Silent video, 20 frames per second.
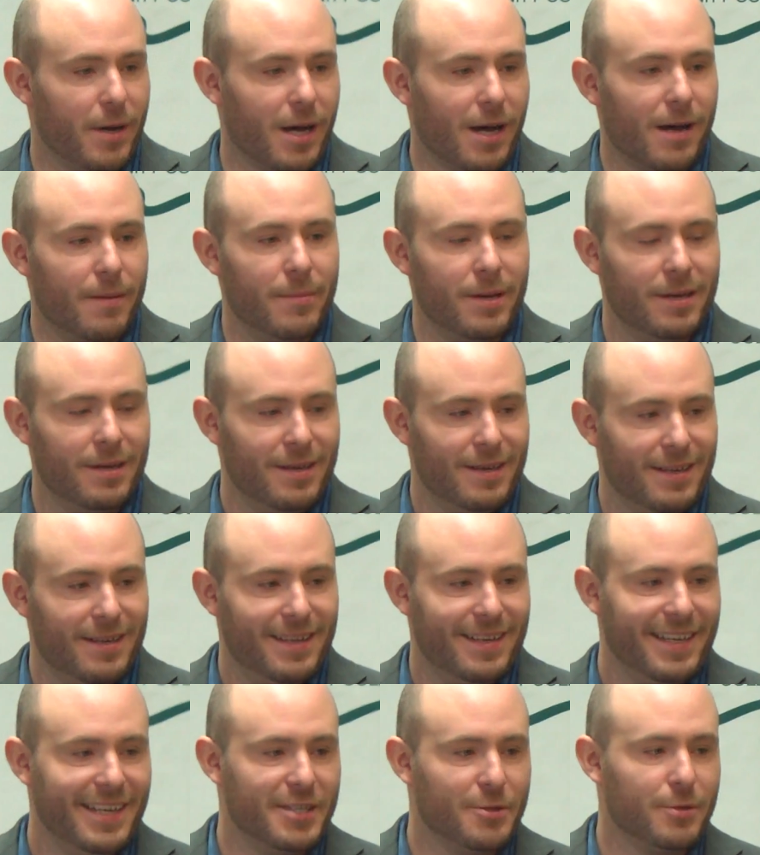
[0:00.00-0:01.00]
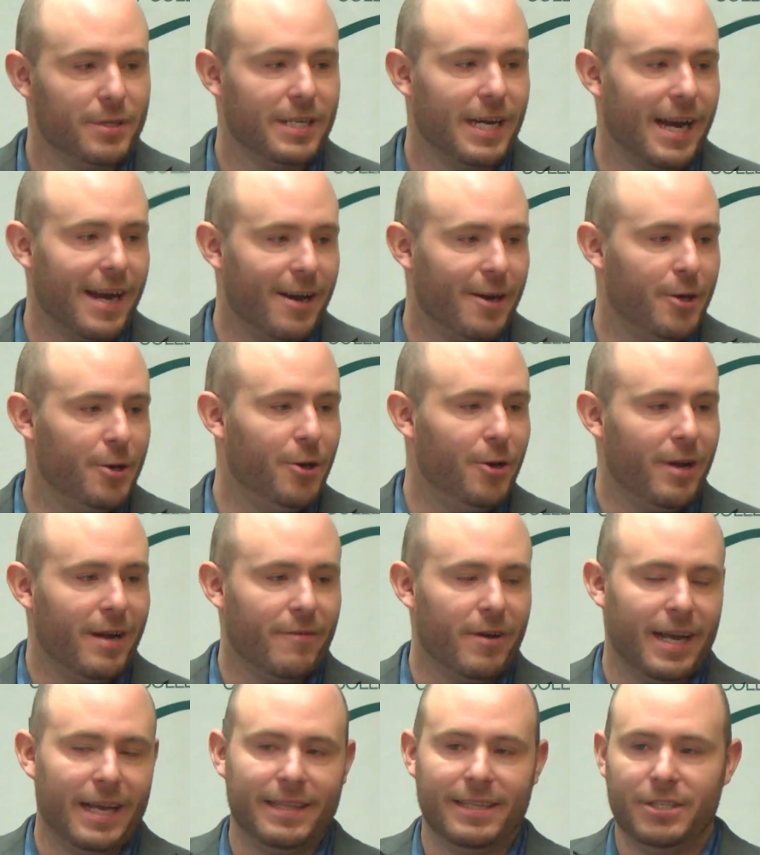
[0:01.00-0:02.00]
Bob is retired and you
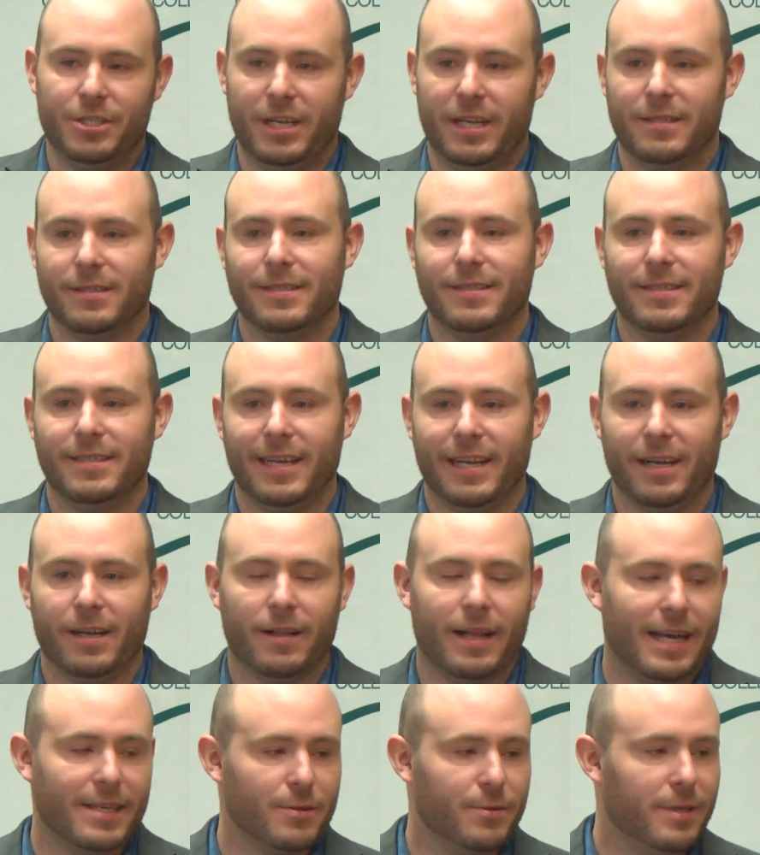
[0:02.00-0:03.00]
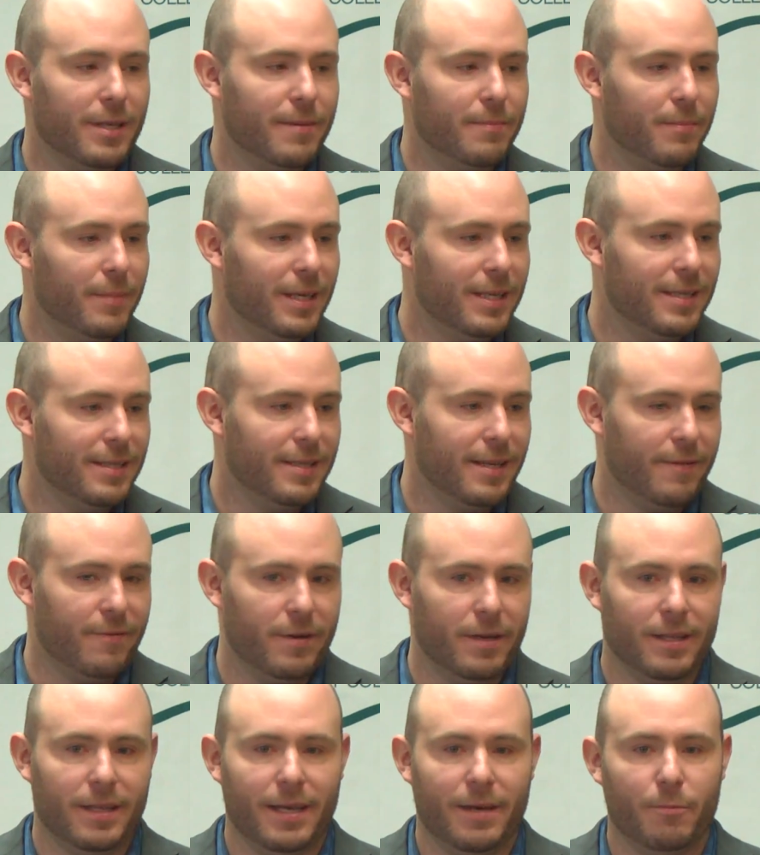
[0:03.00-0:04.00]
never had the chance to take a class with him. He's
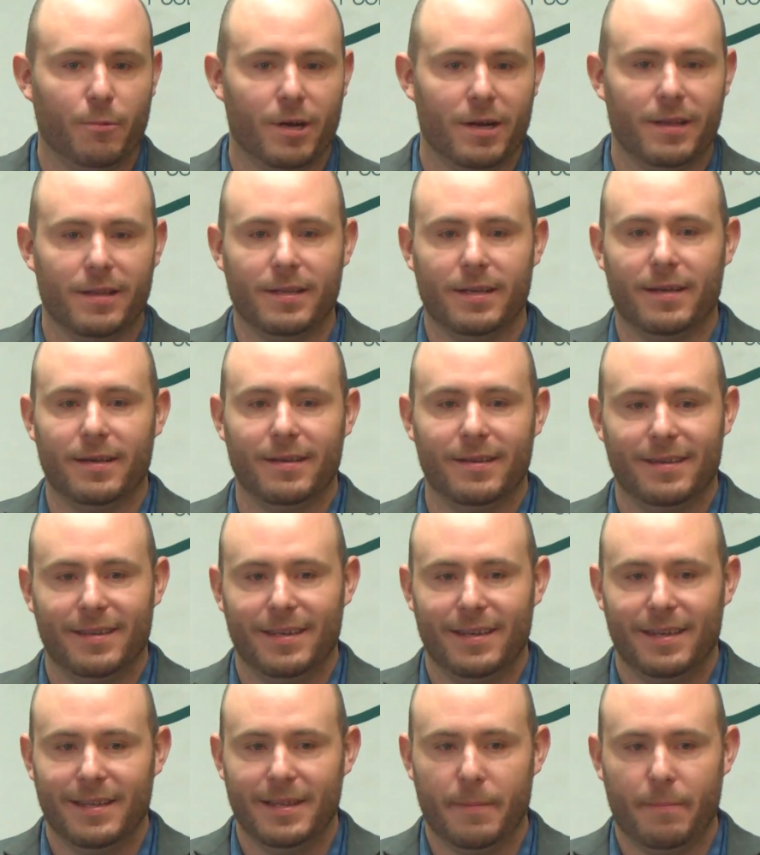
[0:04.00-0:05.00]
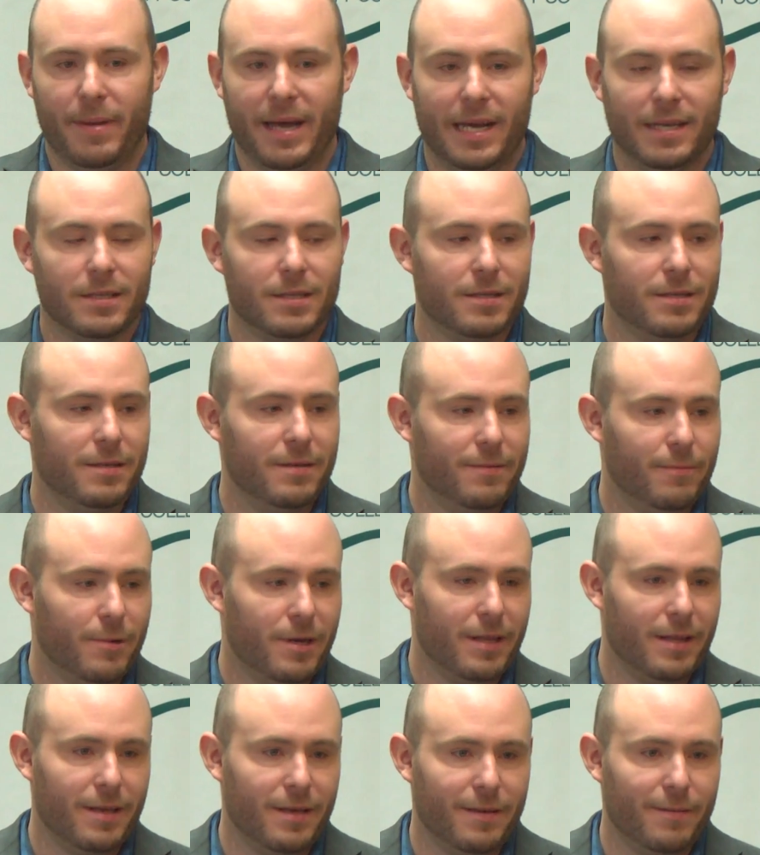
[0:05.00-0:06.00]
definitely one of the, the best,
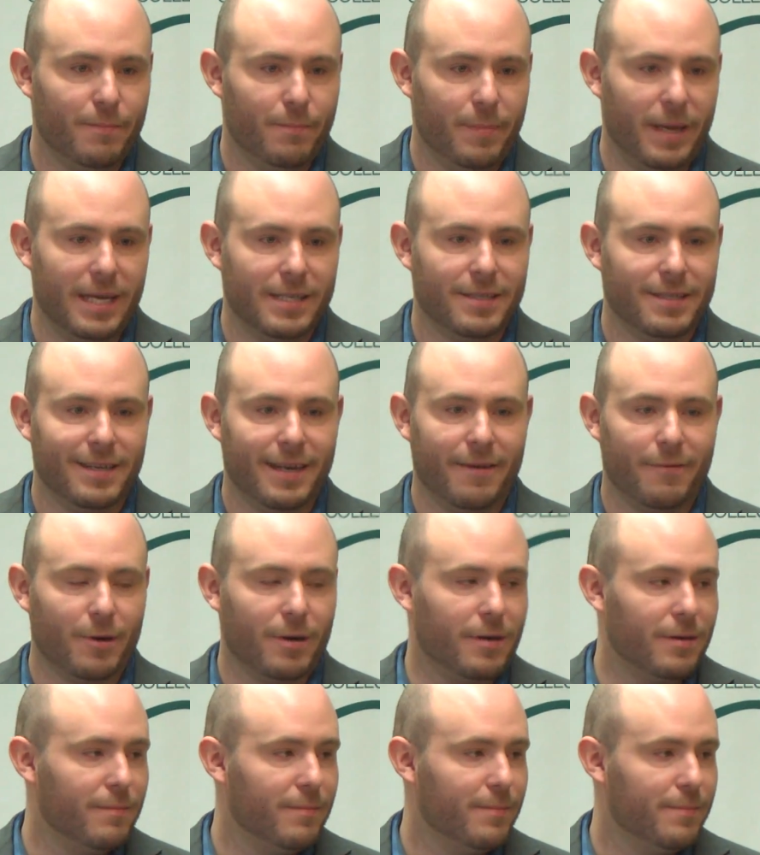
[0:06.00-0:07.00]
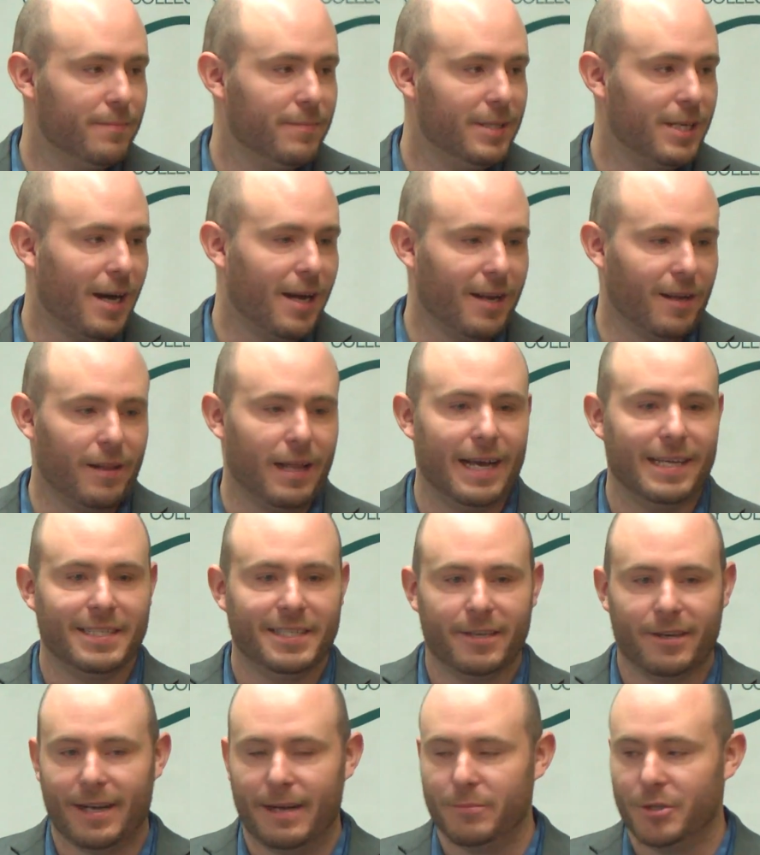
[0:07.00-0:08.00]
one of the best that ever taught a
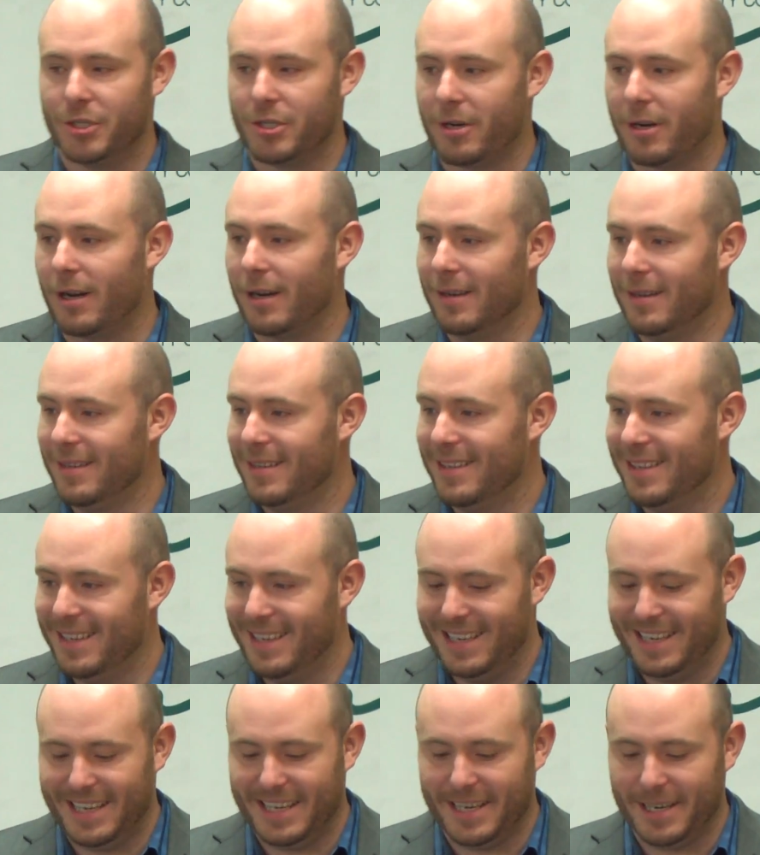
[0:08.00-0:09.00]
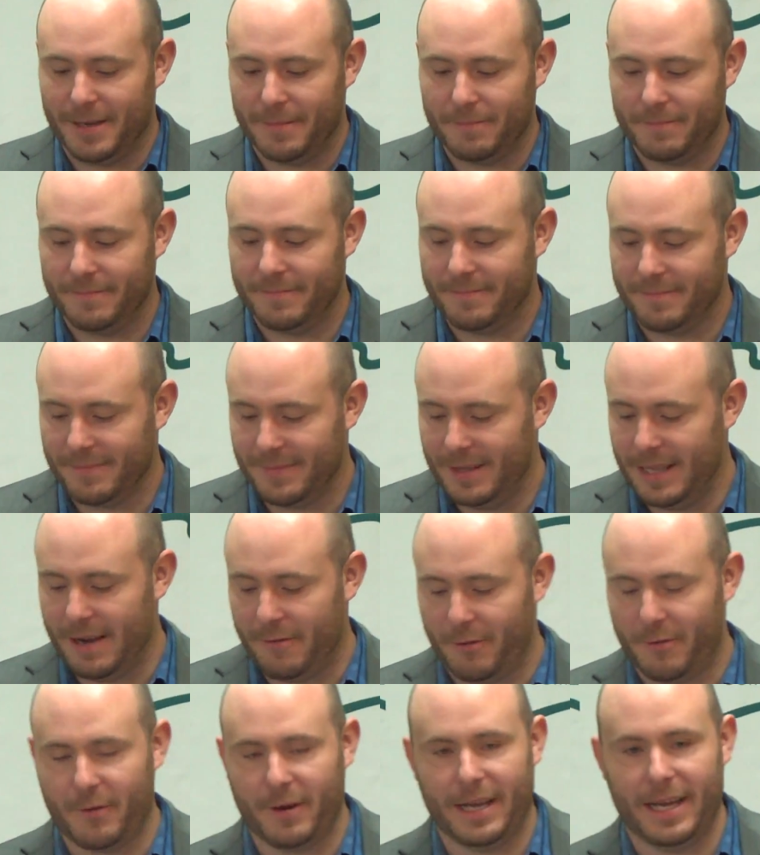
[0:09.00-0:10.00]
class here, I'm sure. Um,
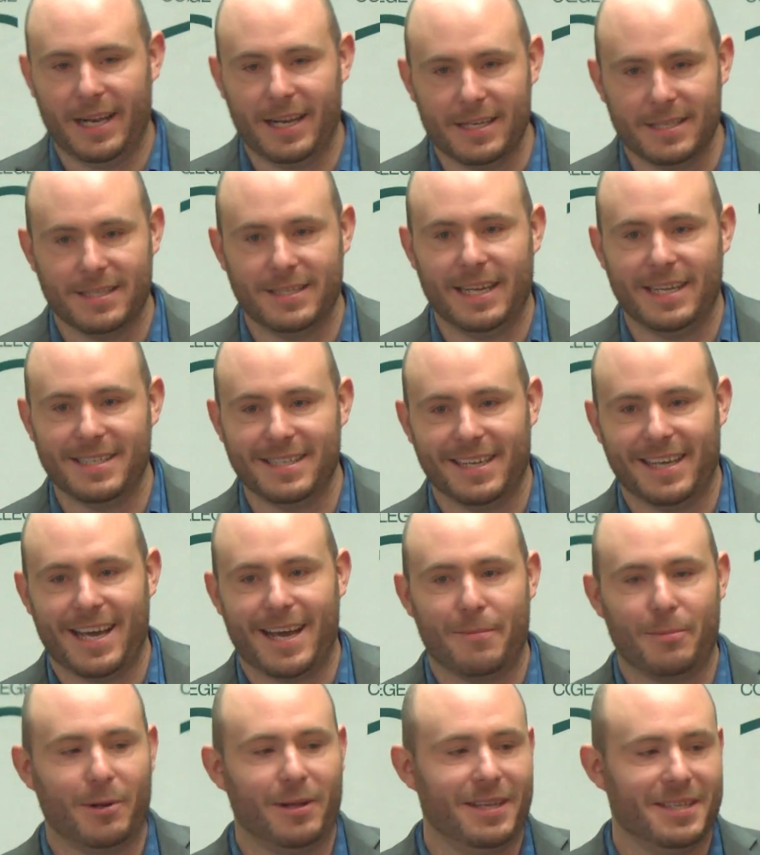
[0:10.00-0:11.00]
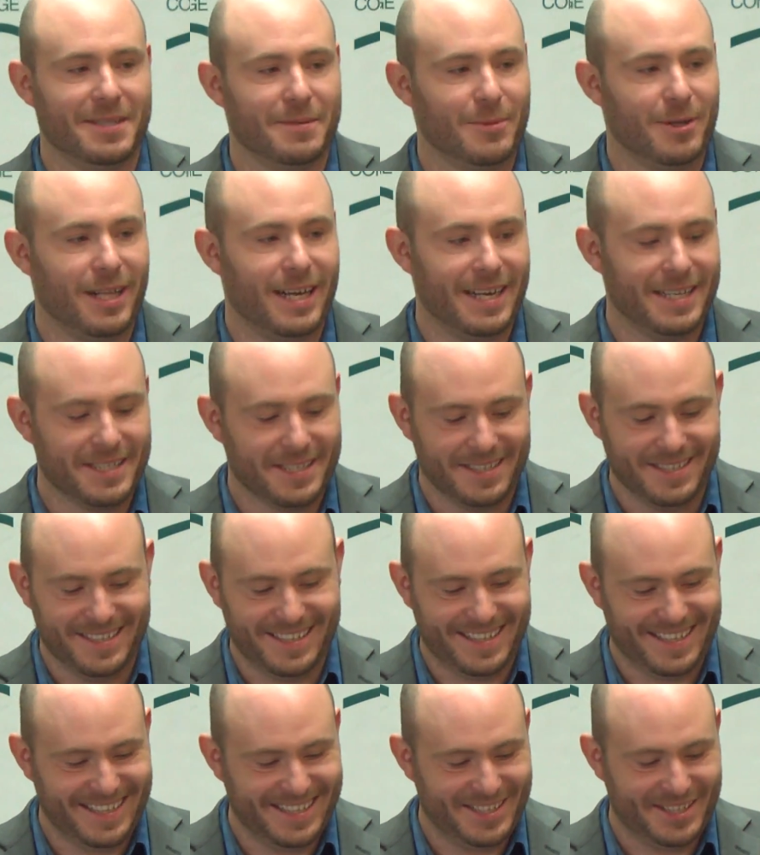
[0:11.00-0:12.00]
never forget his States and Capitalism class.
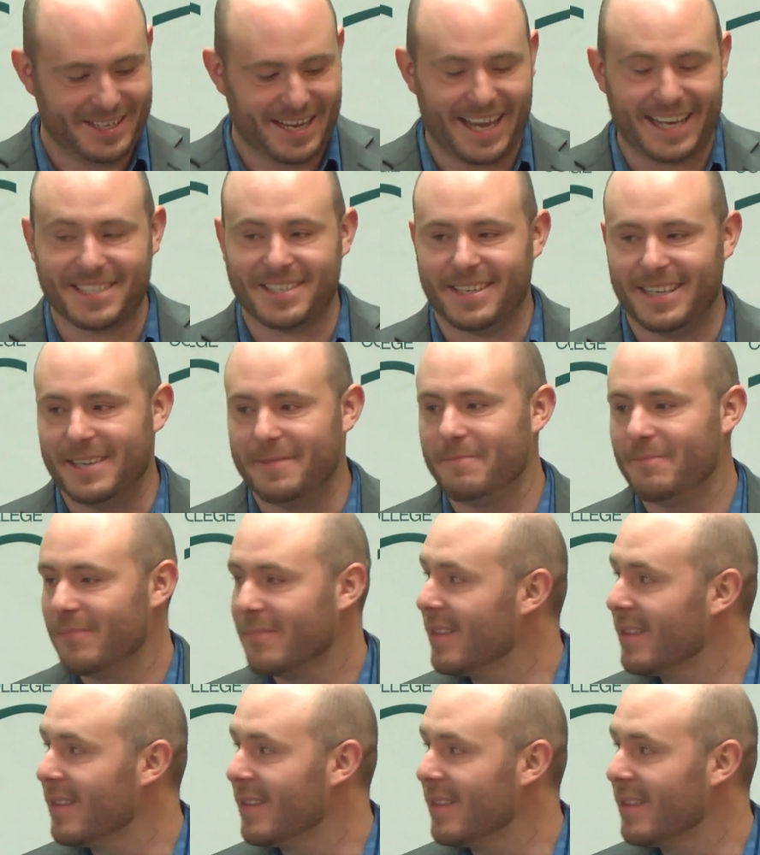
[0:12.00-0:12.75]
It's excellent.